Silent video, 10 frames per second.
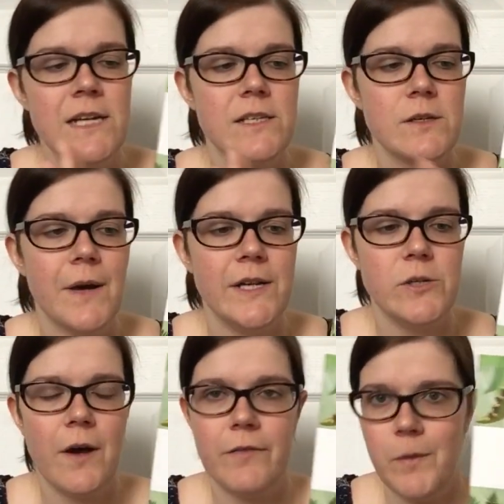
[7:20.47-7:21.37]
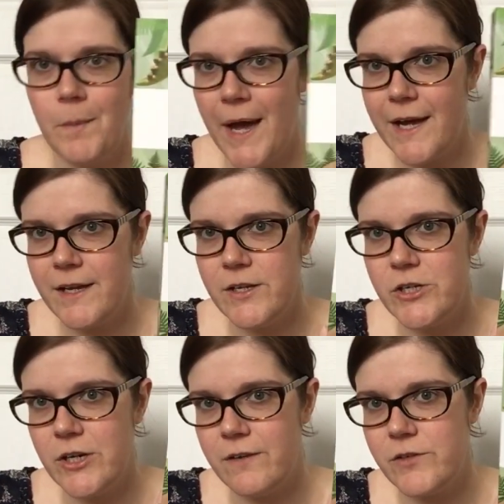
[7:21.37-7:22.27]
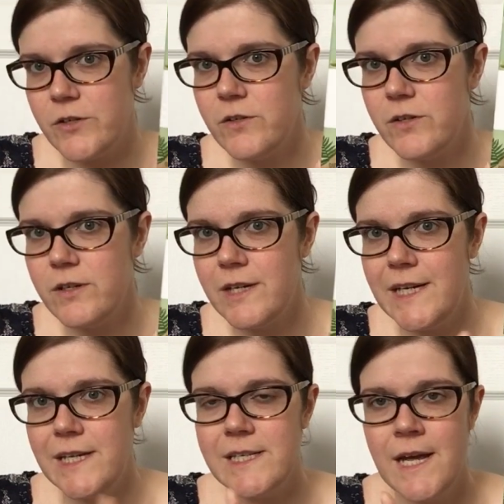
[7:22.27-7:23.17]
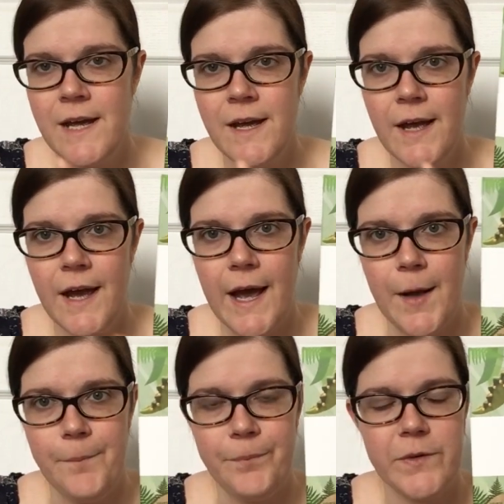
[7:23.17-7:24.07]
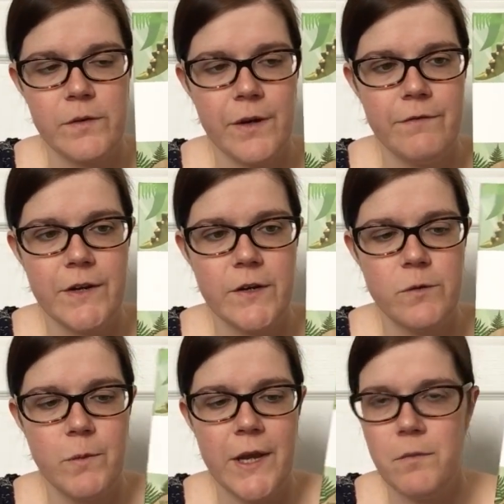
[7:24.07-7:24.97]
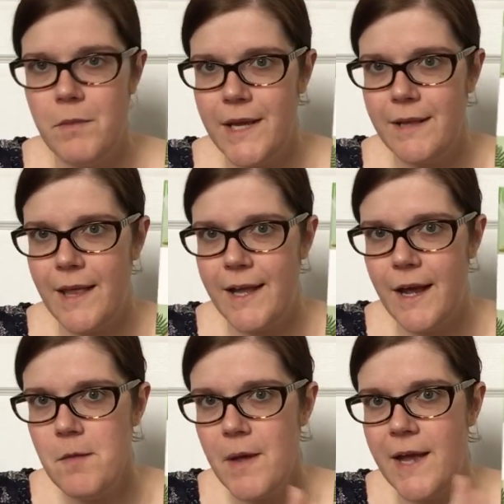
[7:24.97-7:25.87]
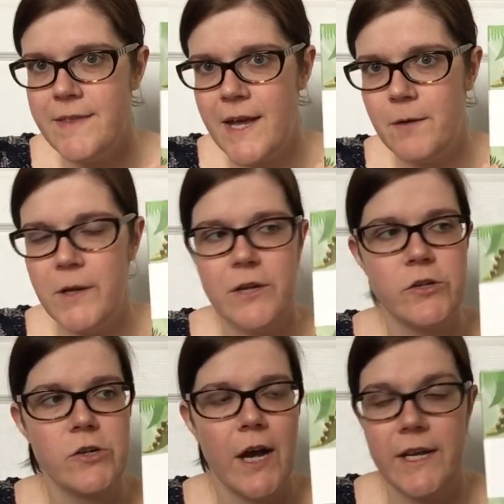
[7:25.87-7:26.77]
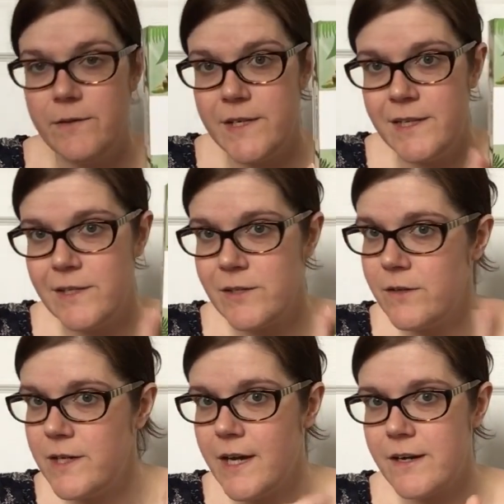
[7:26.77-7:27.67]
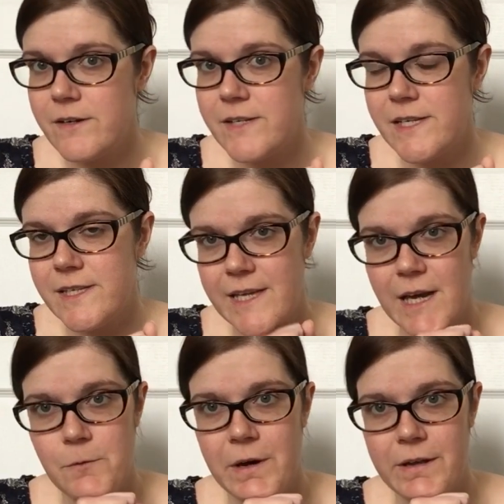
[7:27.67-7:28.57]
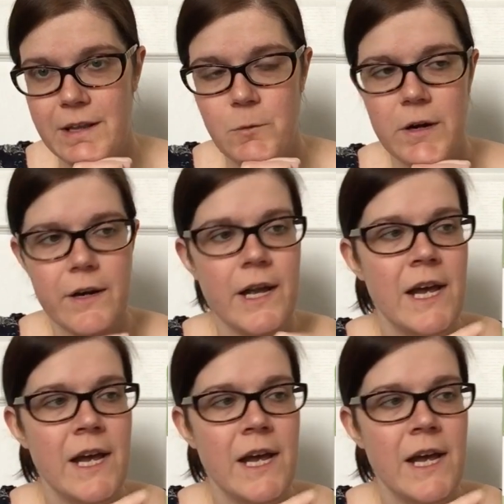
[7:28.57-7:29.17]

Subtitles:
So I do have a package of sugar cookies. So I figured we could make that up, and then we could try using these cookie cutters and see how well they work.